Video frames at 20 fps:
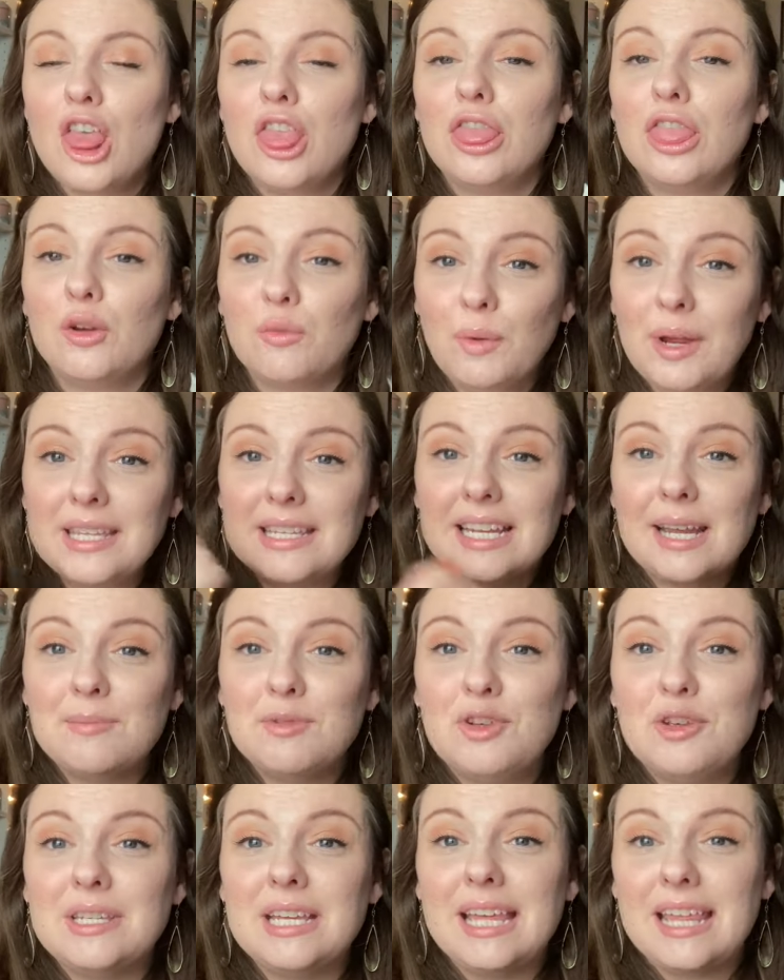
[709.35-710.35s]
The reason I'm
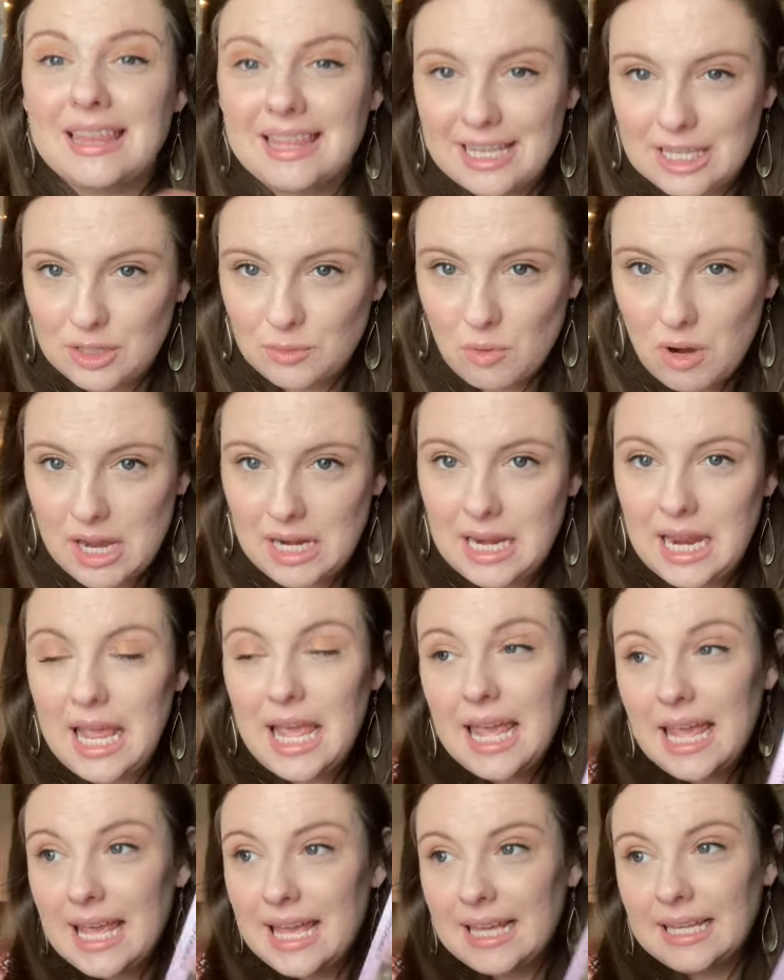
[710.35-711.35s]
choosing this one
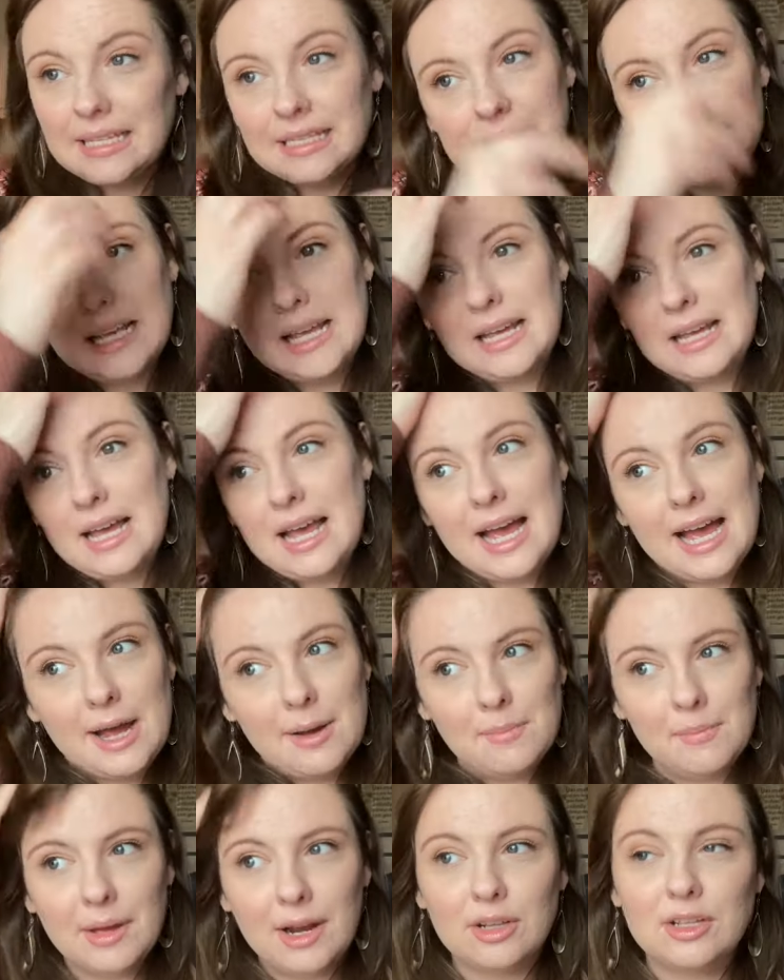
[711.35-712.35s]
is,
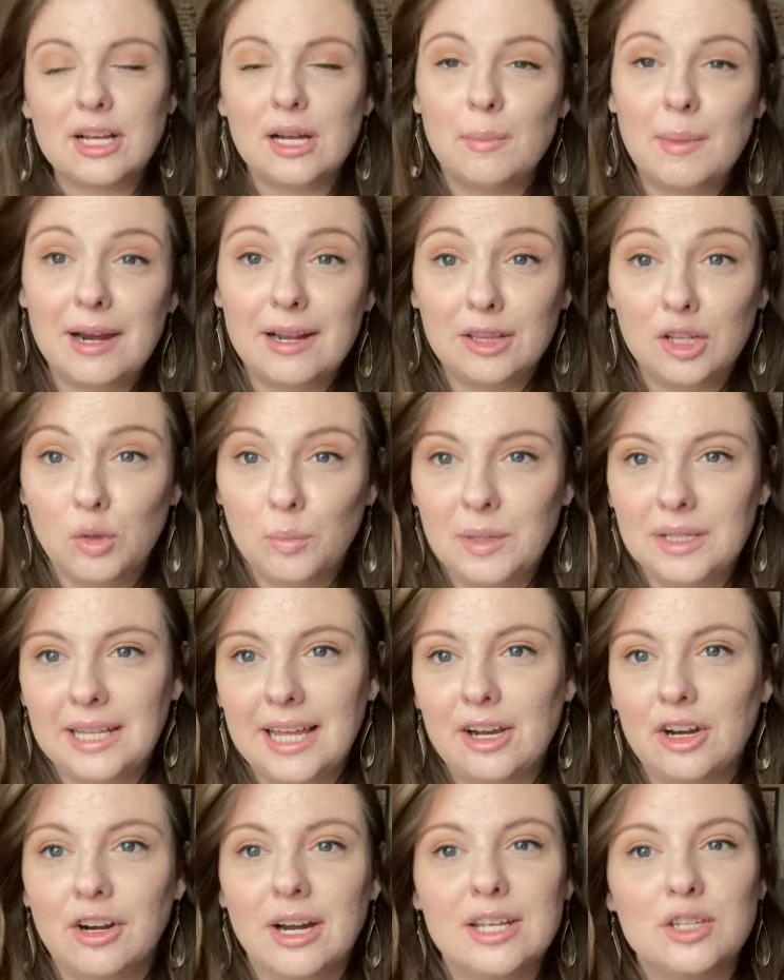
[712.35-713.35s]
um, and I'll talk about it a little bit
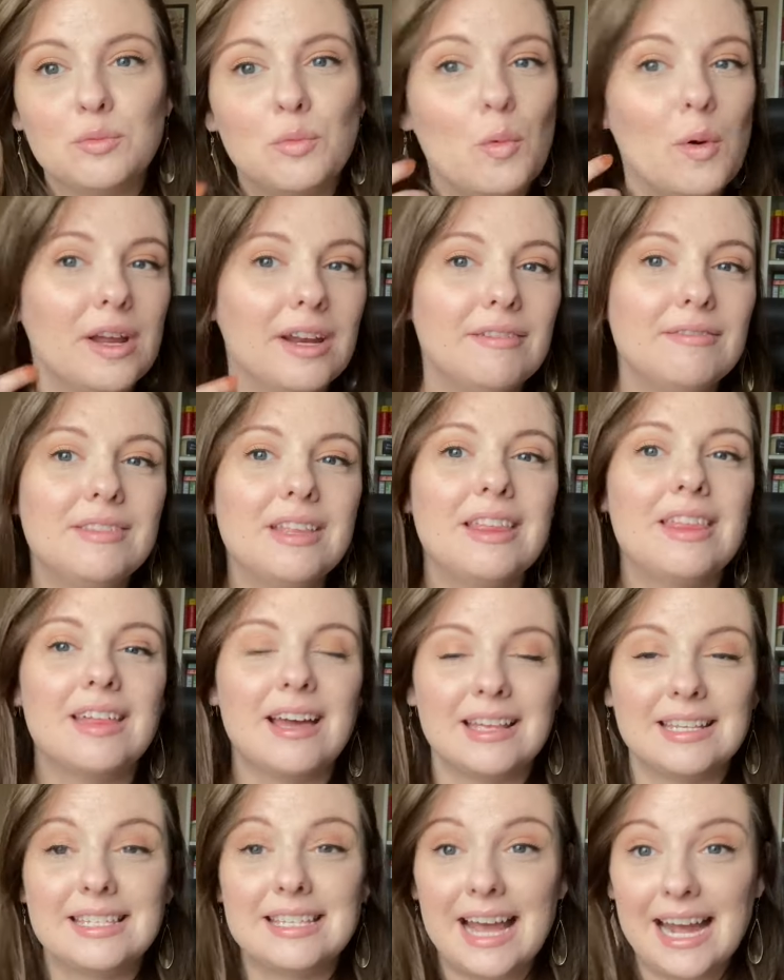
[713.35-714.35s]
later, is one of the th
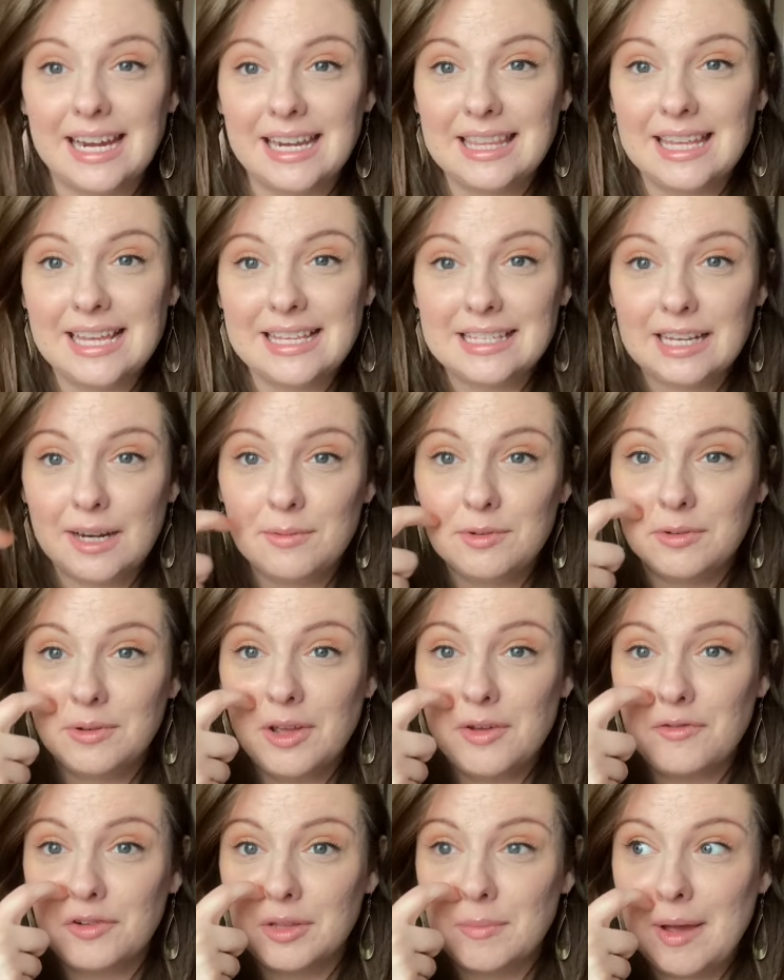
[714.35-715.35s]
side things that I'm
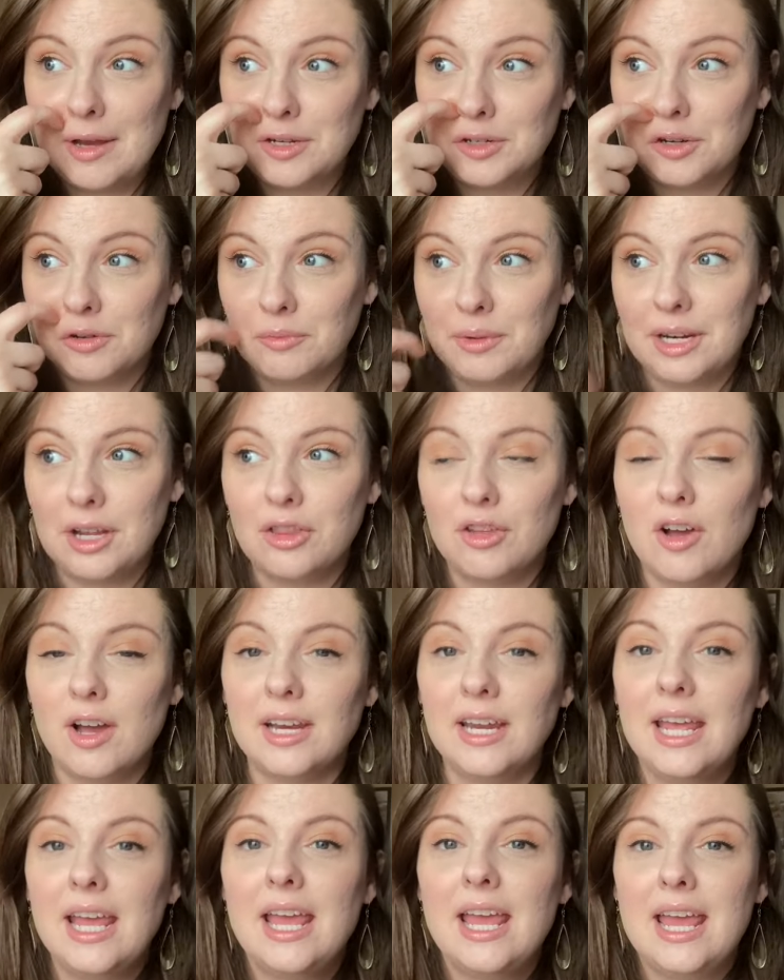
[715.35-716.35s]
doing for the Magical
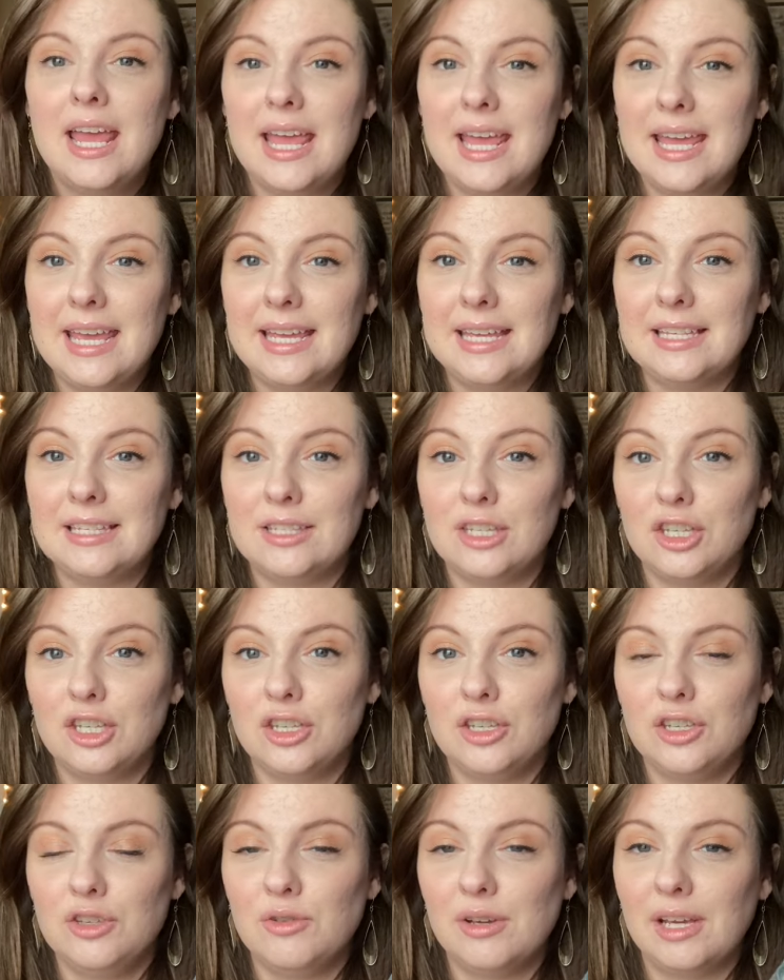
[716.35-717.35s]
Readathon is
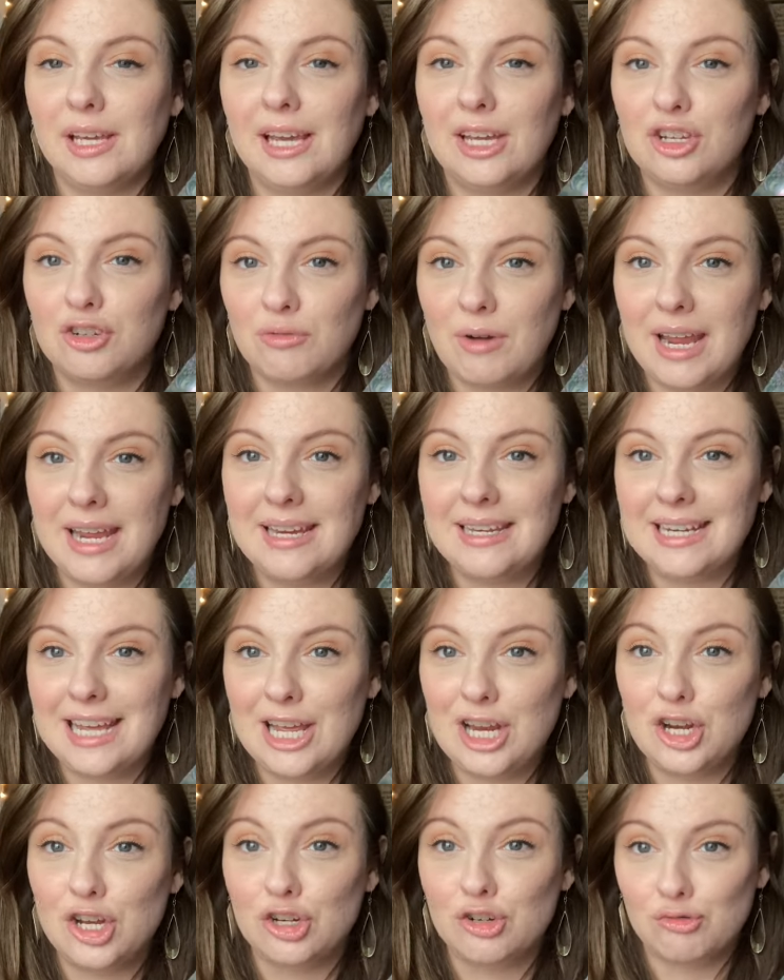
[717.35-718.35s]
you can get trained
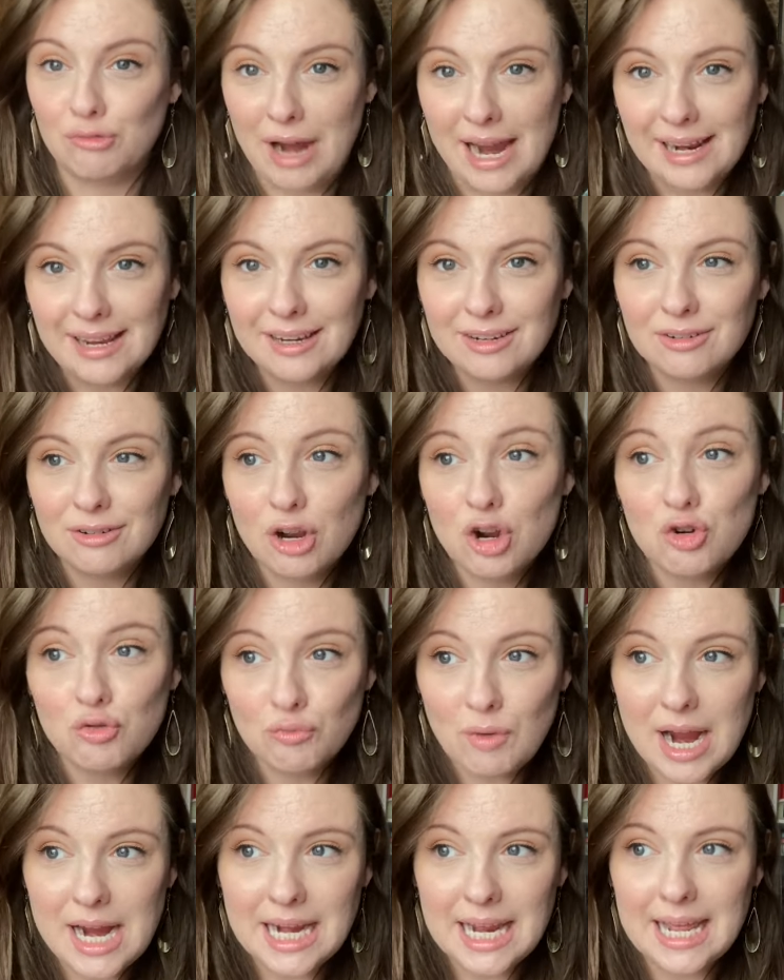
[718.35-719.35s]
in dragon
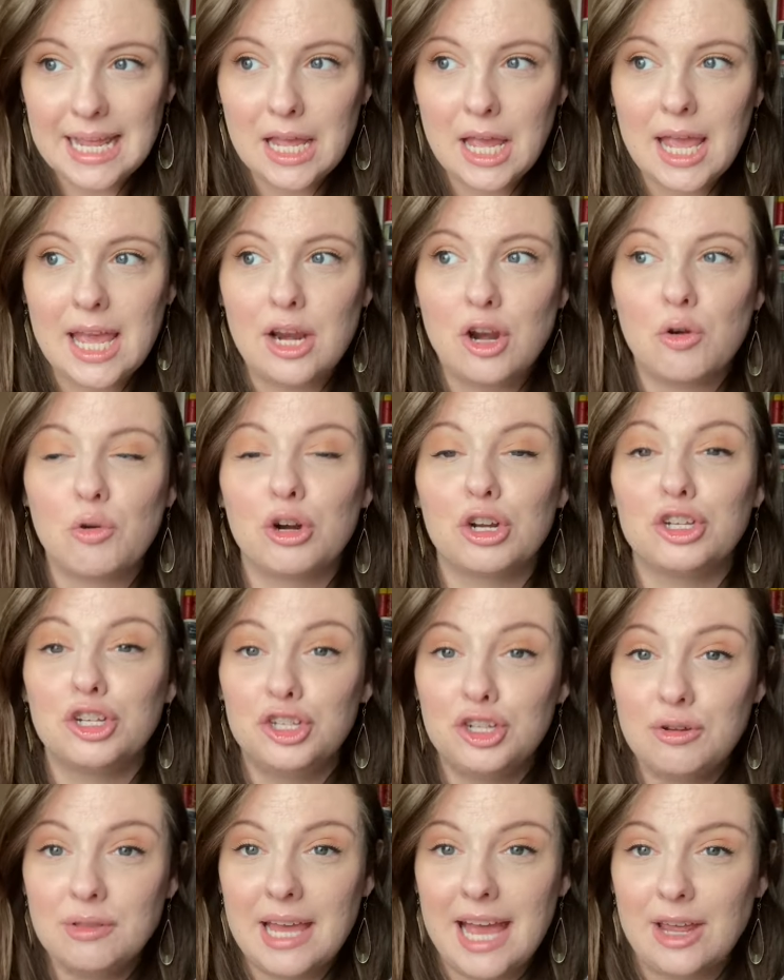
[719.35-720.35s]
writing. And in order to
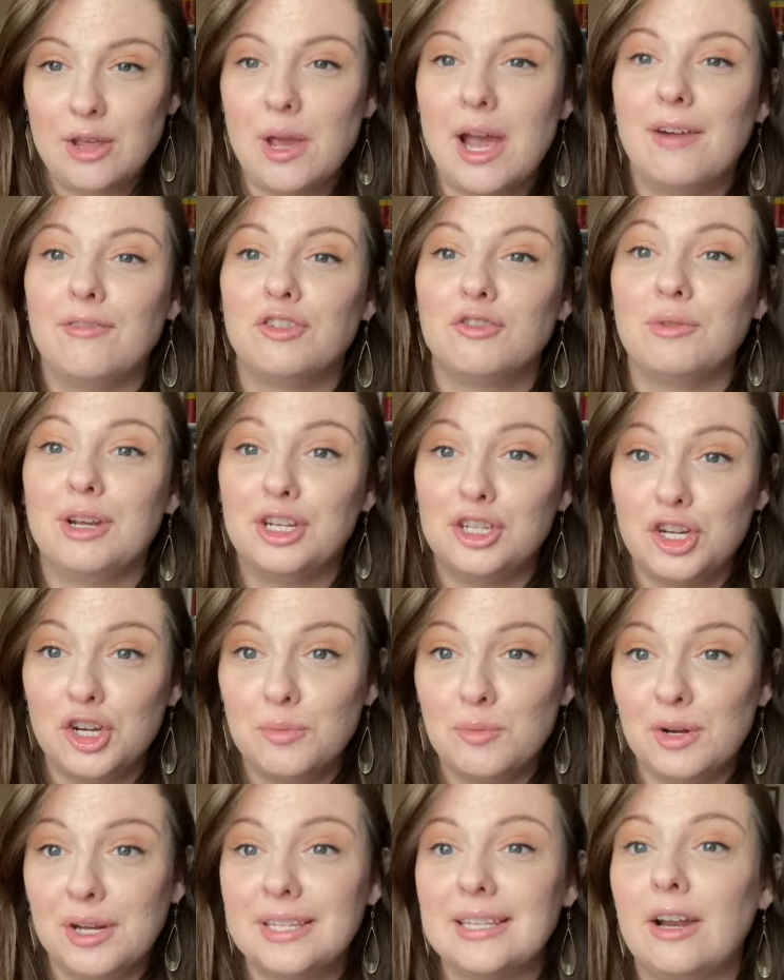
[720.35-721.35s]
do that, you have to read two
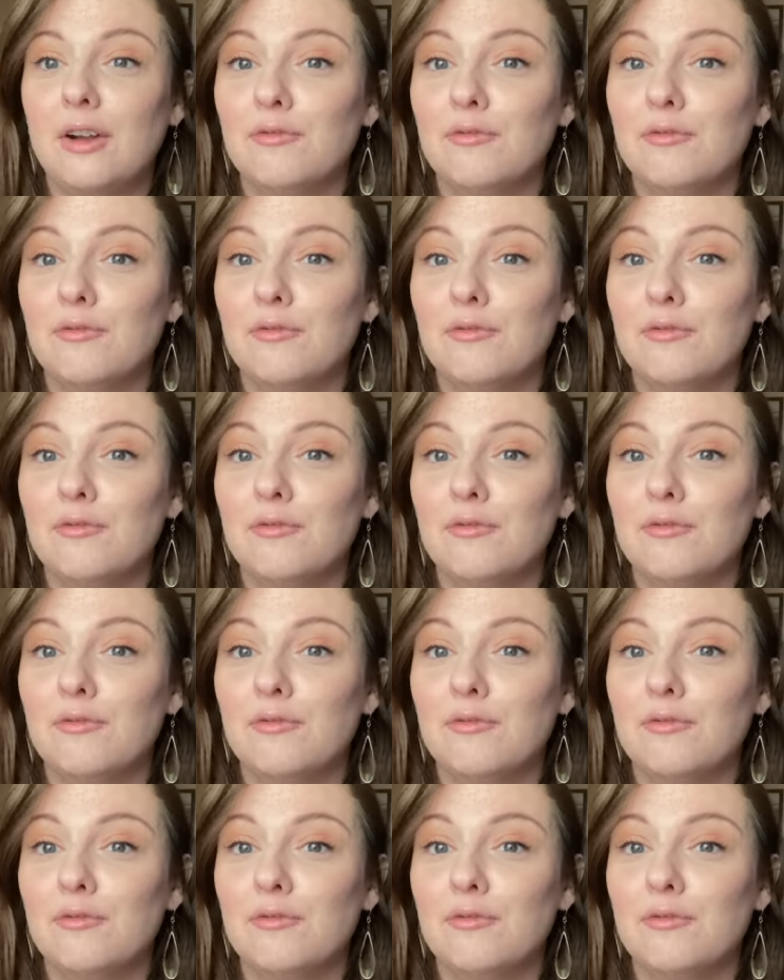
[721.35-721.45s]
books that